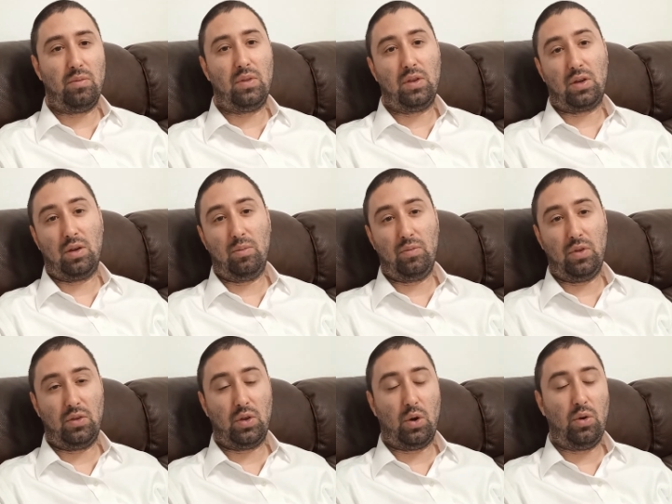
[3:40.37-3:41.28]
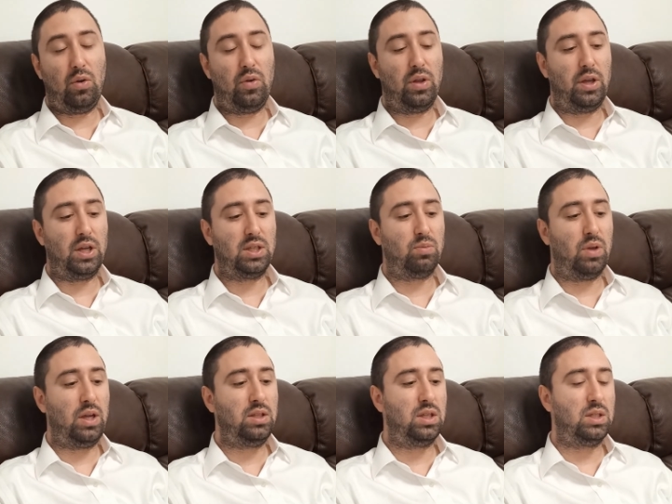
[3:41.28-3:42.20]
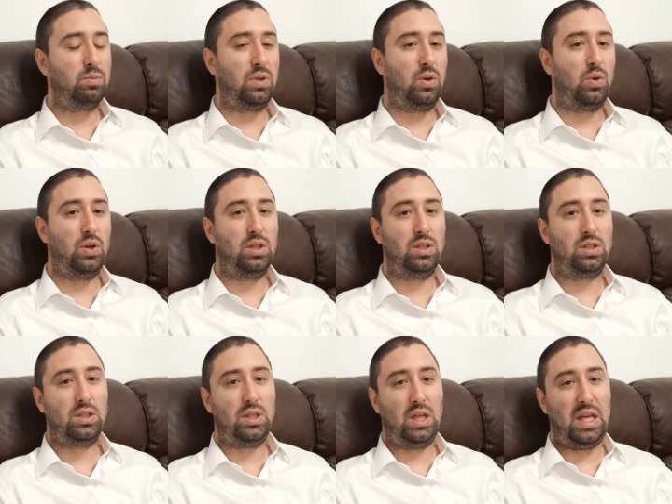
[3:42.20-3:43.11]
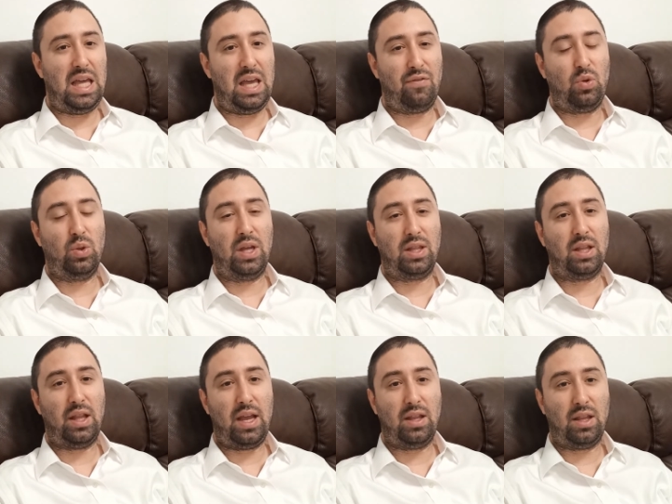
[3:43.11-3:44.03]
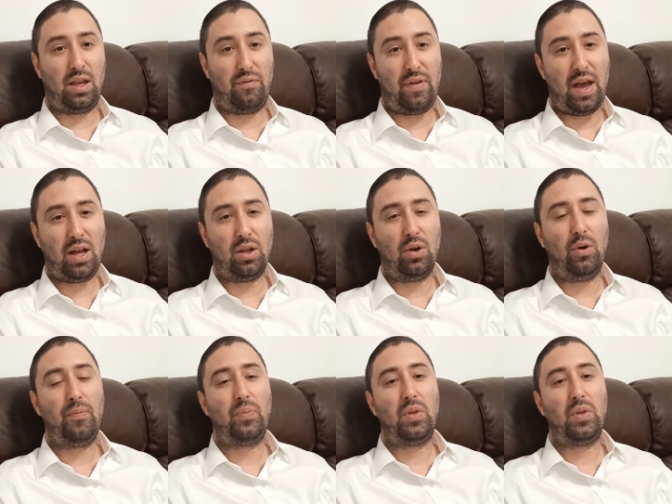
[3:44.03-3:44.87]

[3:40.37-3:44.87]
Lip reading: The Torah really explains this, because if you let the land lay fallow,